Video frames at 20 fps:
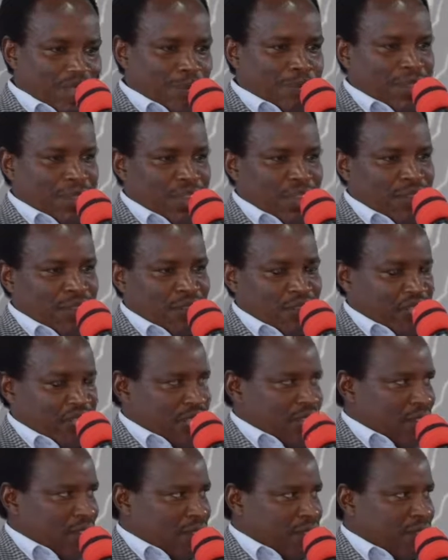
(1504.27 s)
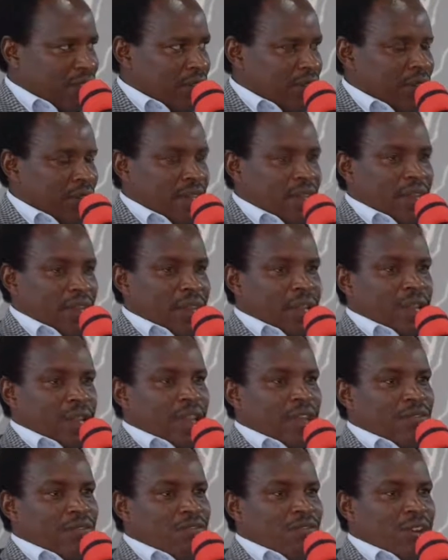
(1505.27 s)
something for self.
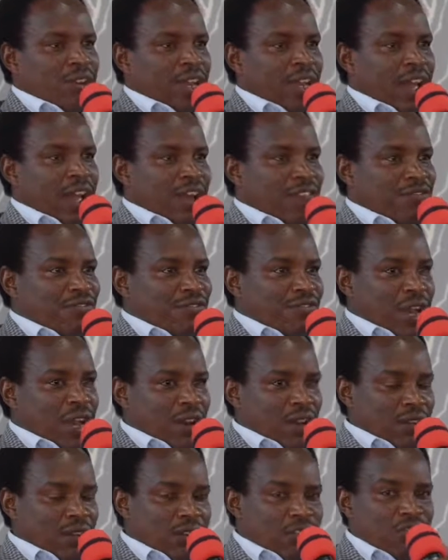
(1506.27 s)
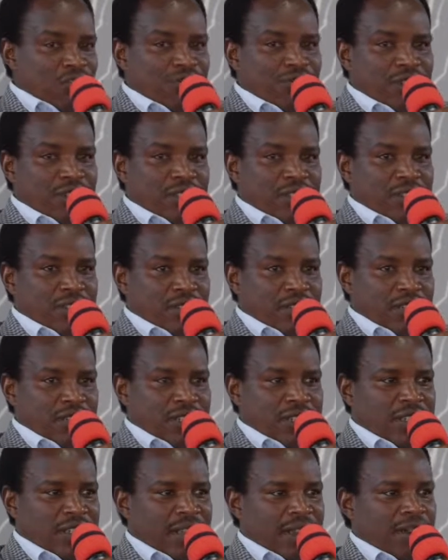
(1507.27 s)
If we have a lot of resources,